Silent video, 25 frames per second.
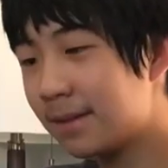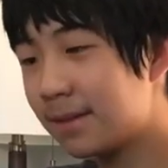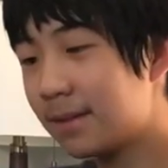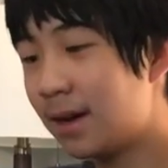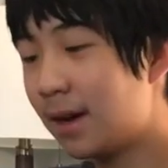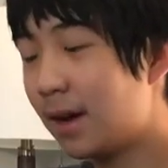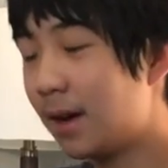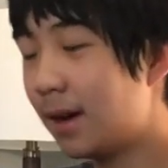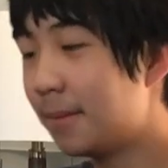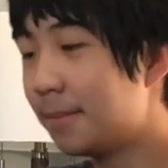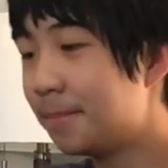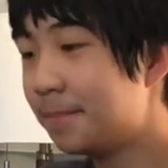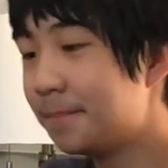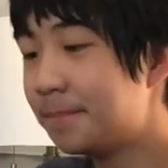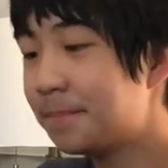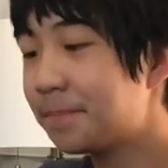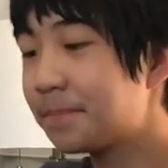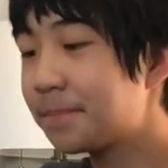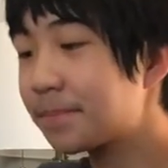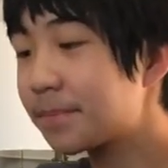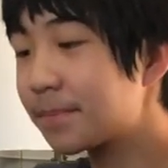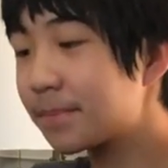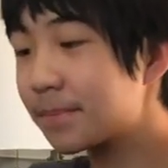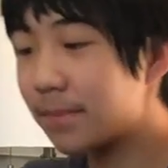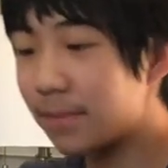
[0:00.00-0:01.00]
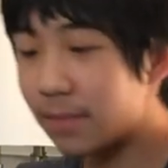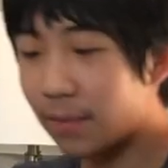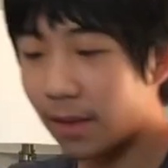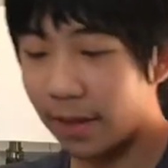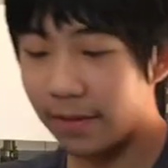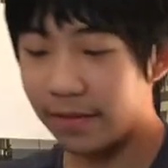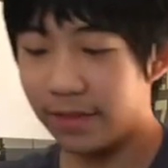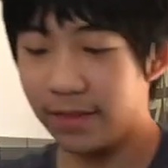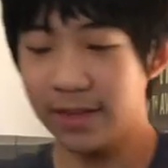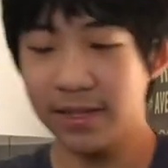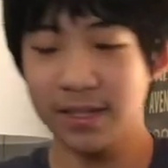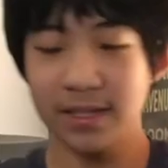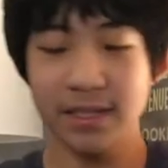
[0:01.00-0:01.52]
Um,
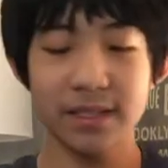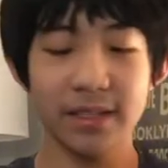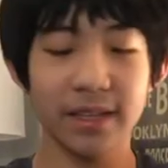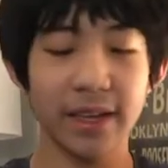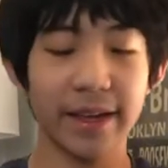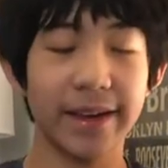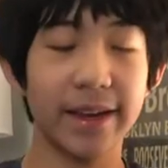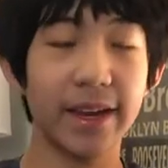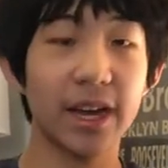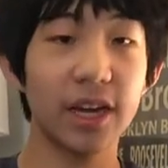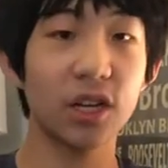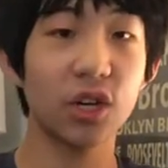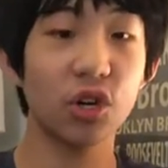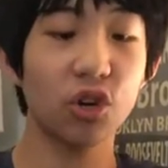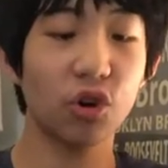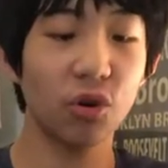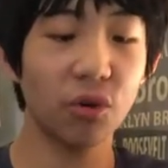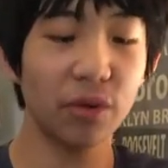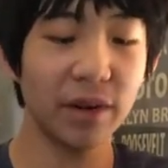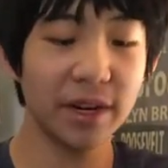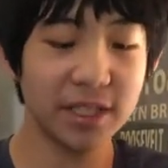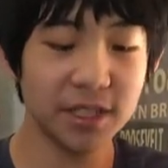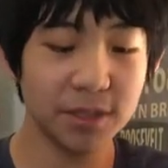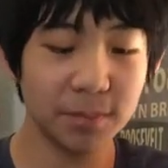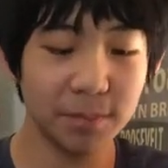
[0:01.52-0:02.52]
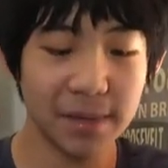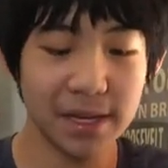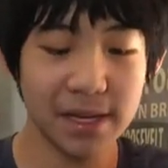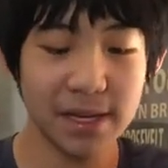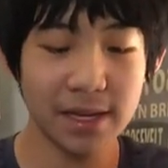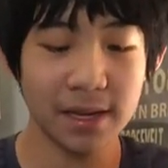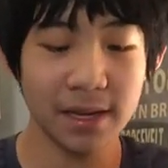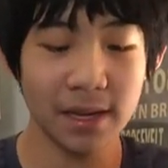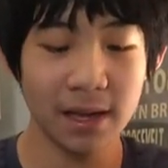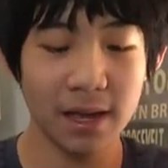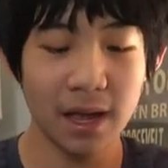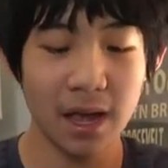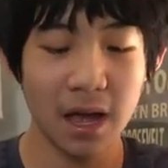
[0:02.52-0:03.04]
this is like crispy,
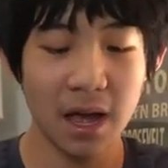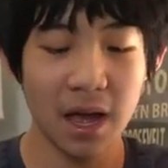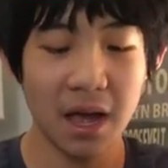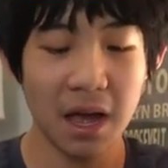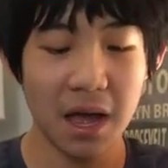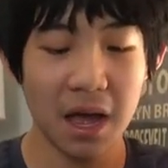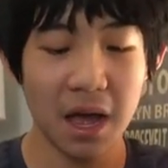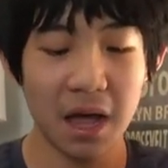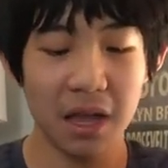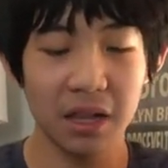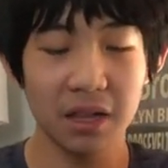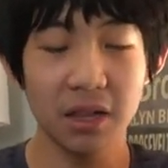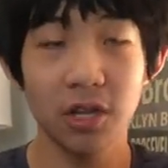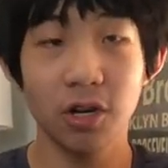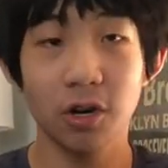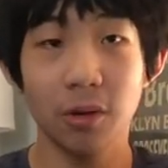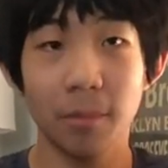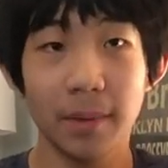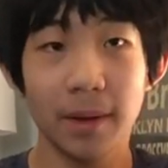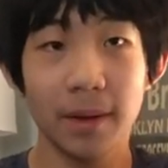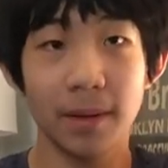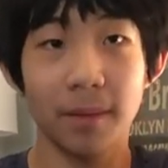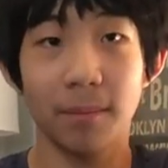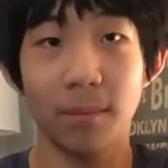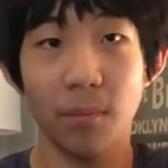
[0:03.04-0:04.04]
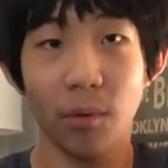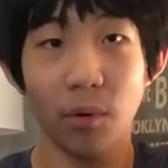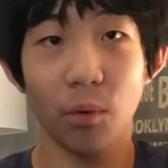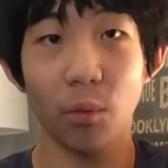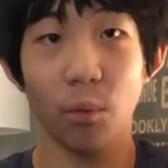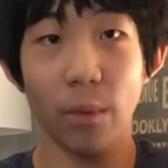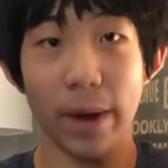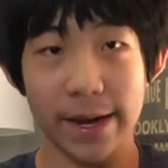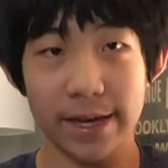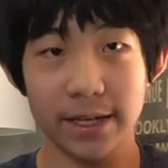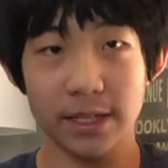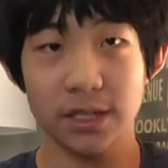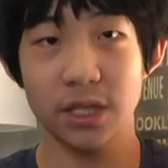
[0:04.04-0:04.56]
a little bit more
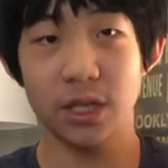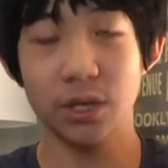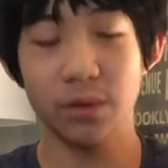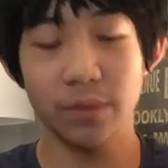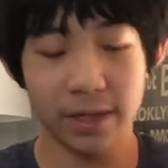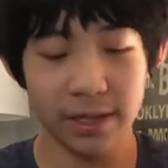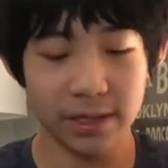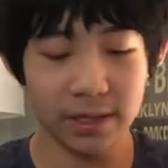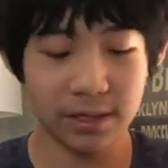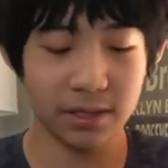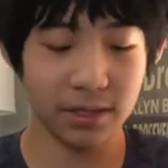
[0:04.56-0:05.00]
weight to it.